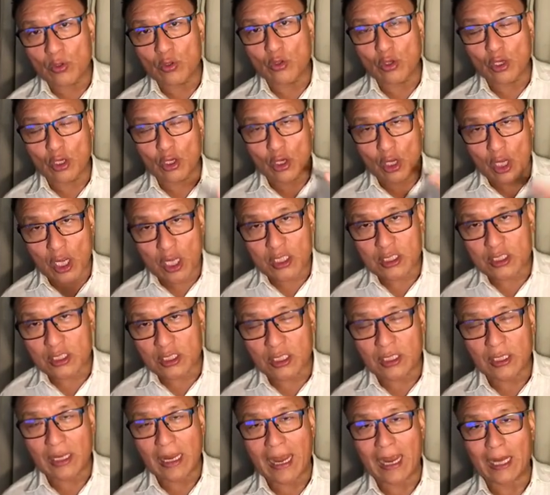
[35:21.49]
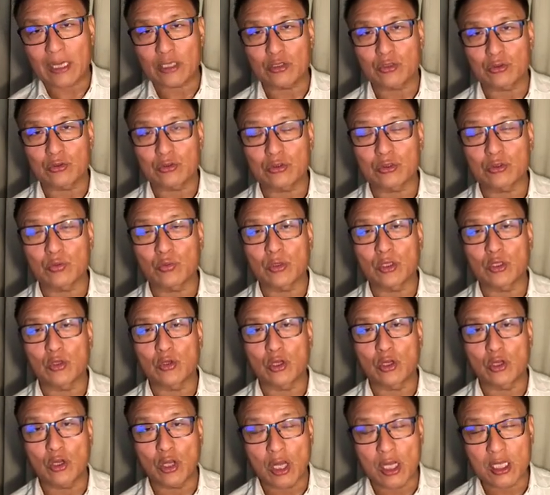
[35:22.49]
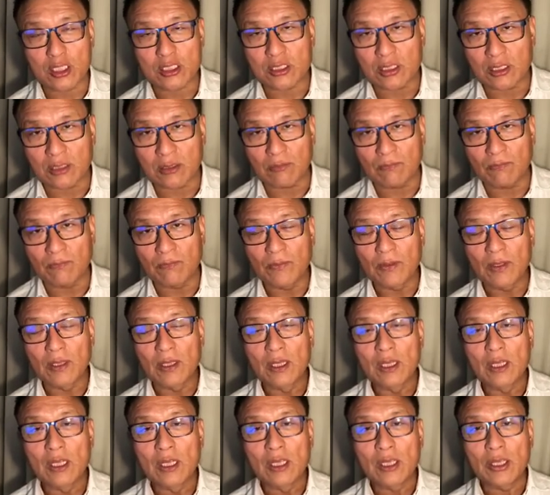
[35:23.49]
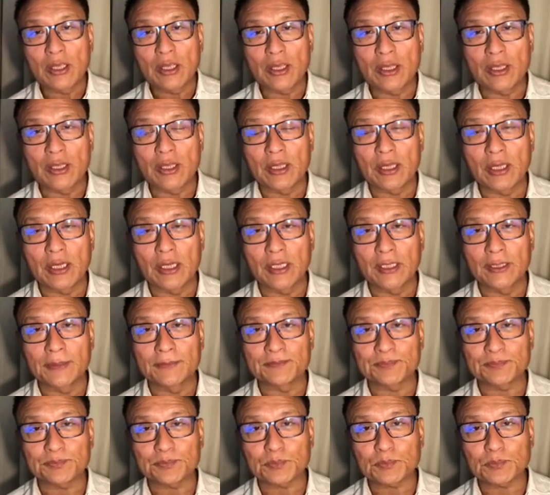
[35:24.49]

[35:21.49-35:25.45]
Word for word: you're lost in actions when you're lost in in uh,